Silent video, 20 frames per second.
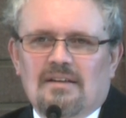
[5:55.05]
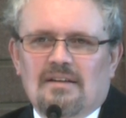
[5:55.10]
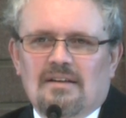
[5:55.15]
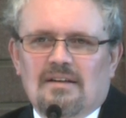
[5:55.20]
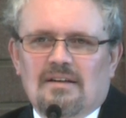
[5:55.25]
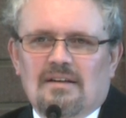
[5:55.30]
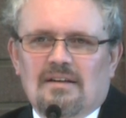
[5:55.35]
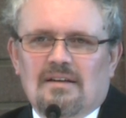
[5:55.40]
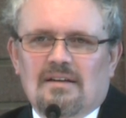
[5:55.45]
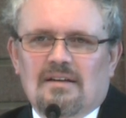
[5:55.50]

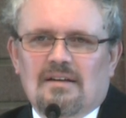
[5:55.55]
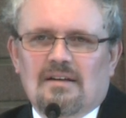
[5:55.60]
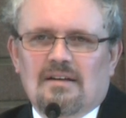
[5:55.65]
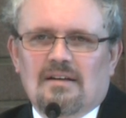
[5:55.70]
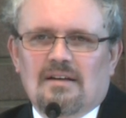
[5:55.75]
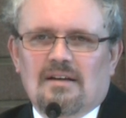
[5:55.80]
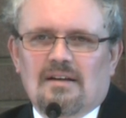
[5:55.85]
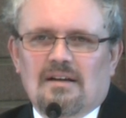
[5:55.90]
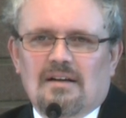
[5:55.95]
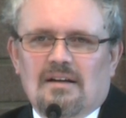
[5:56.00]

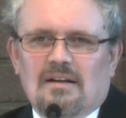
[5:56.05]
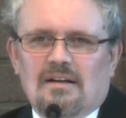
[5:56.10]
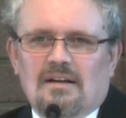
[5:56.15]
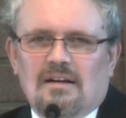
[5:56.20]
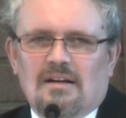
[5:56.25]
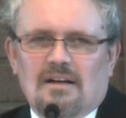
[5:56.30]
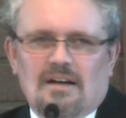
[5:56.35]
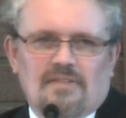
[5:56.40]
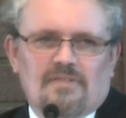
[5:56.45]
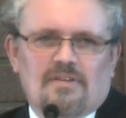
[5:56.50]

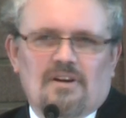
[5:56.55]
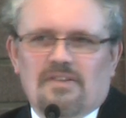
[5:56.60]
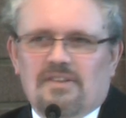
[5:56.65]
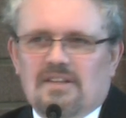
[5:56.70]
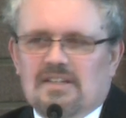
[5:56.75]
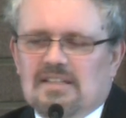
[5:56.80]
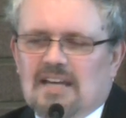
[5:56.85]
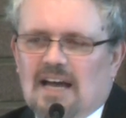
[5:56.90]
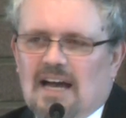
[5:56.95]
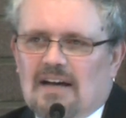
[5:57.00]
"I've got
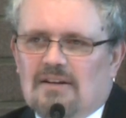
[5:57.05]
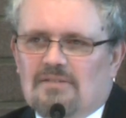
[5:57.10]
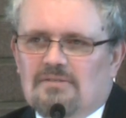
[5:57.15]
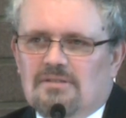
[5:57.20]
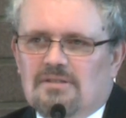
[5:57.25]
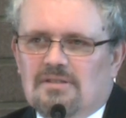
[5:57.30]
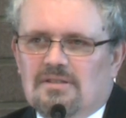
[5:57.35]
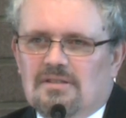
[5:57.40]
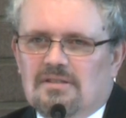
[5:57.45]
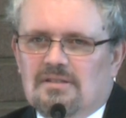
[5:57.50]
this
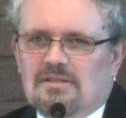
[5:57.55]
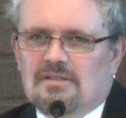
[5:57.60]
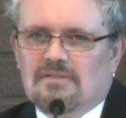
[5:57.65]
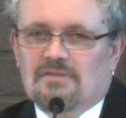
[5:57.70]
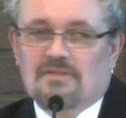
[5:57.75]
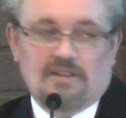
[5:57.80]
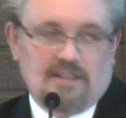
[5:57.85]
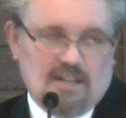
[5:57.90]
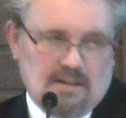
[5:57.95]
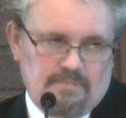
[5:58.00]
house,
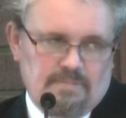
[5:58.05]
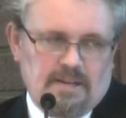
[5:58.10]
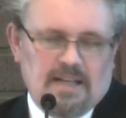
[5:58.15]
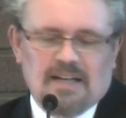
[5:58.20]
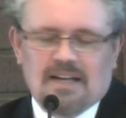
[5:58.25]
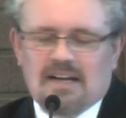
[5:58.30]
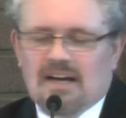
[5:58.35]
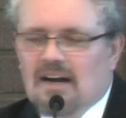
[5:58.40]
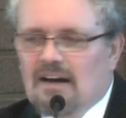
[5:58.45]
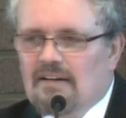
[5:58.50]
I've got that
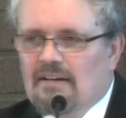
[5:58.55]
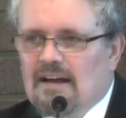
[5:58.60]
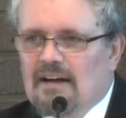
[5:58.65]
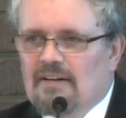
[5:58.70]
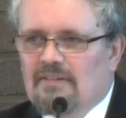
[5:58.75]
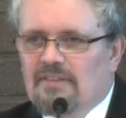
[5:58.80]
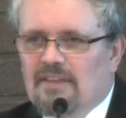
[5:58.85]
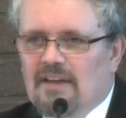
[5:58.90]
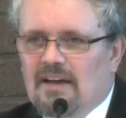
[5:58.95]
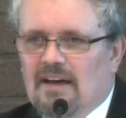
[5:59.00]
big car
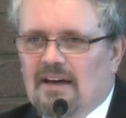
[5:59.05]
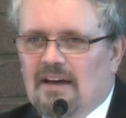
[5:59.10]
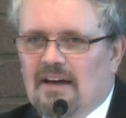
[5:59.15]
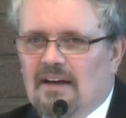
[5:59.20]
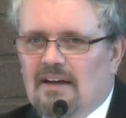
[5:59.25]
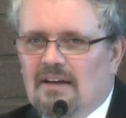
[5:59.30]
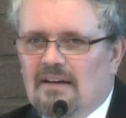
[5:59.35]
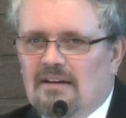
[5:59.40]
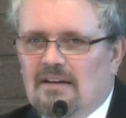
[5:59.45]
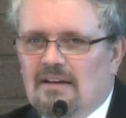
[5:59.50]
out
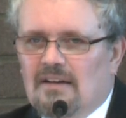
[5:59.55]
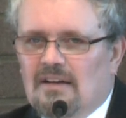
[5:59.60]
there,